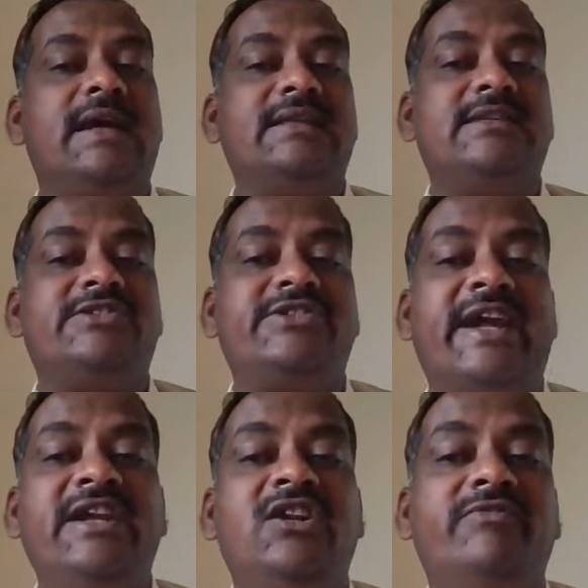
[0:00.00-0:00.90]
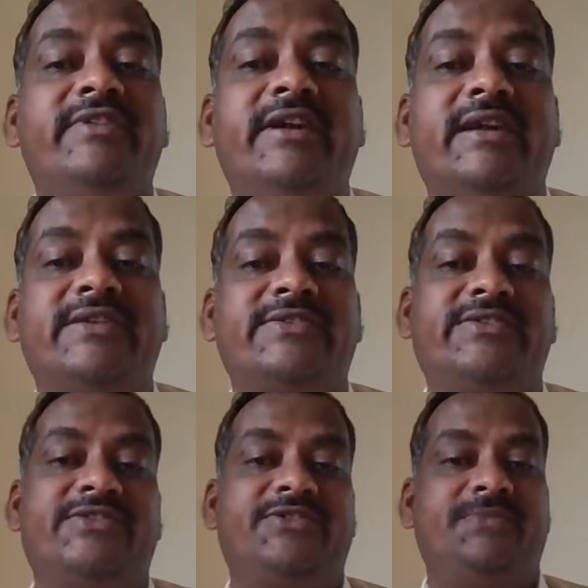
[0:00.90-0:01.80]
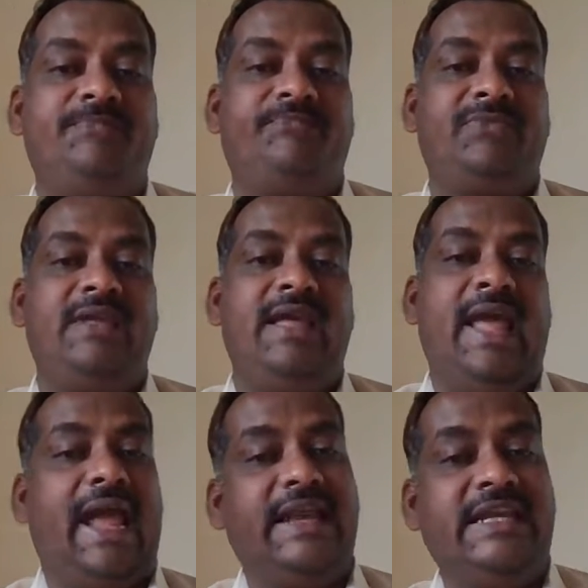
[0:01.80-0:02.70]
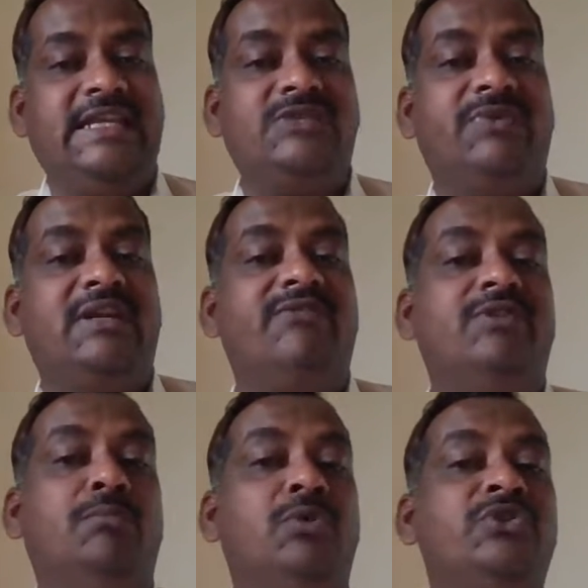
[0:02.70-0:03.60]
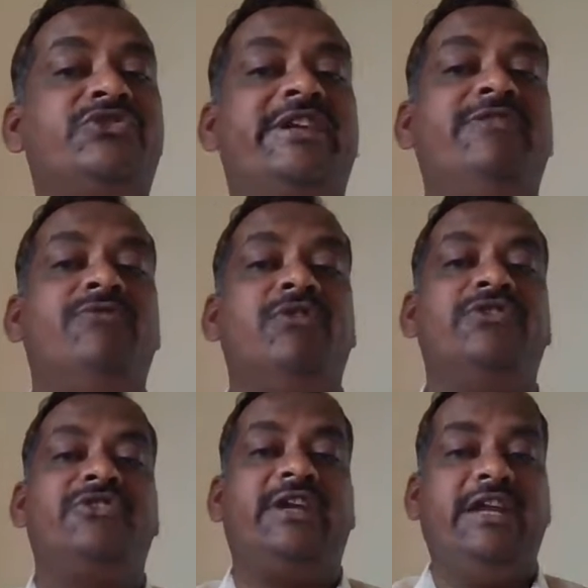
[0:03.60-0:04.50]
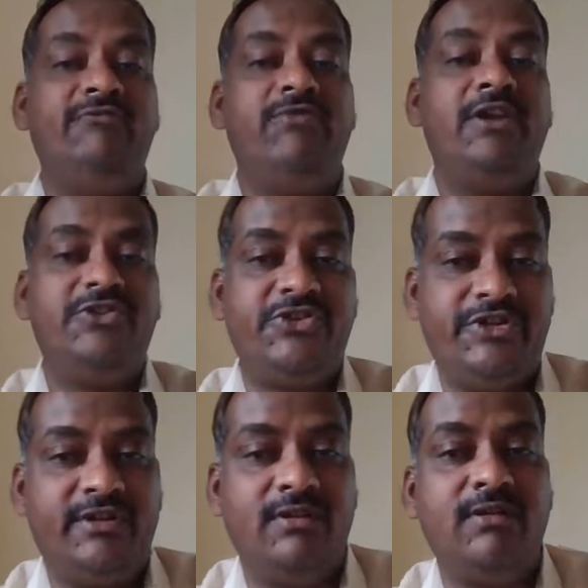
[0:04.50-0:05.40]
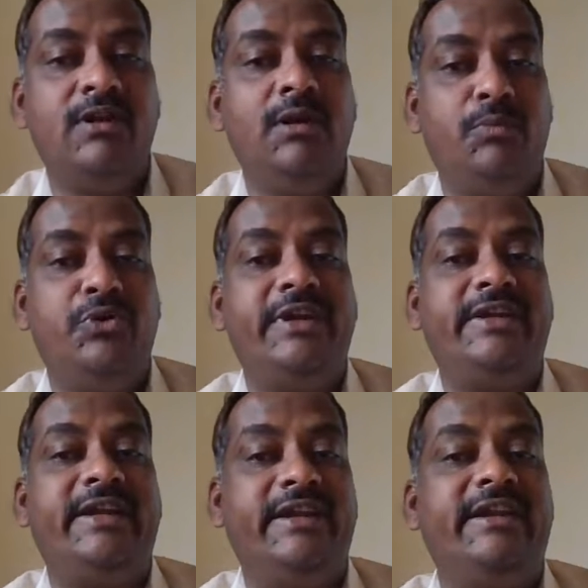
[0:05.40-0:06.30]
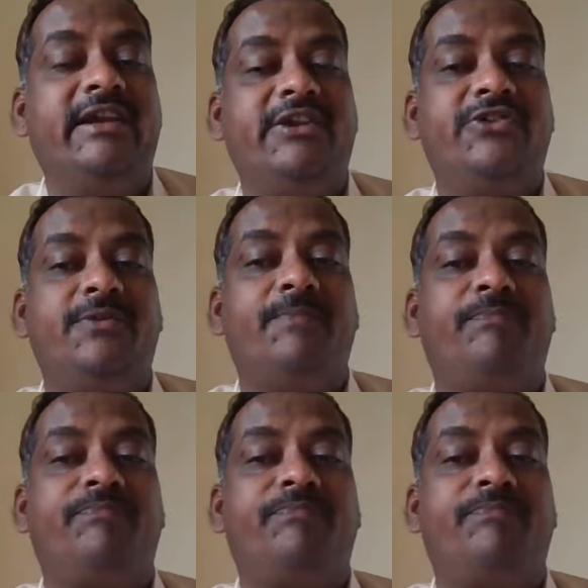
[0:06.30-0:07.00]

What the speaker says: as a child of the Renaissance and is one of the most influential poet in English.